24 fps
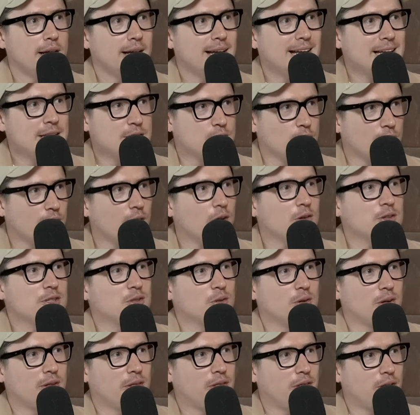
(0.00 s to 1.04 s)
He's got those
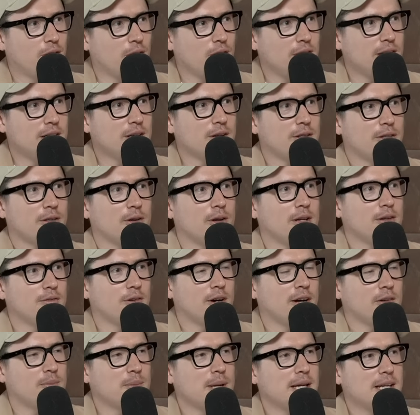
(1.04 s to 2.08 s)
sort of 30 to
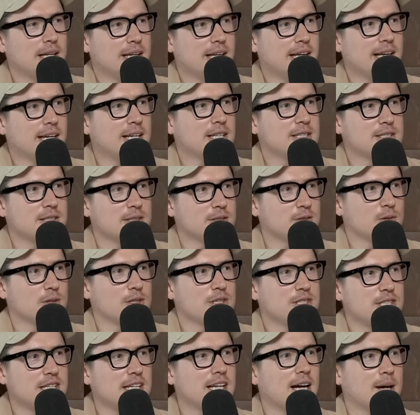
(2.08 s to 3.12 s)
35 meter kicks that sort of
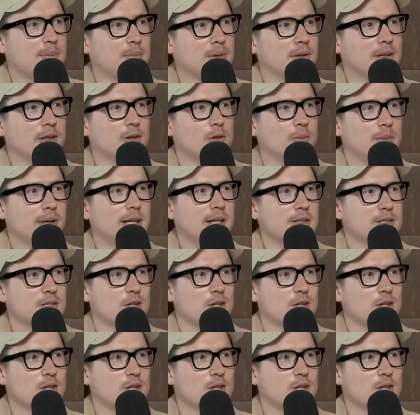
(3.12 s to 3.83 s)
sit up a little bit. Okay.